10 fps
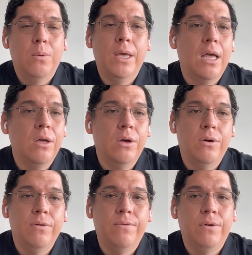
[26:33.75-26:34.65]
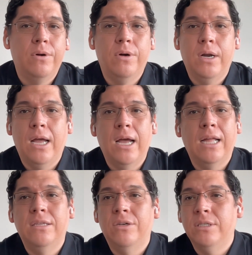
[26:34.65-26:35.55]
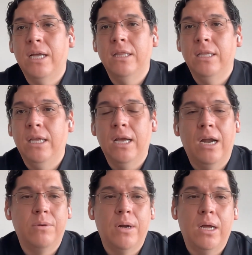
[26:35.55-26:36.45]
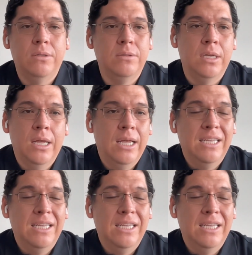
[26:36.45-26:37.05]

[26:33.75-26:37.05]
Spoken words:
we can go for an understanding around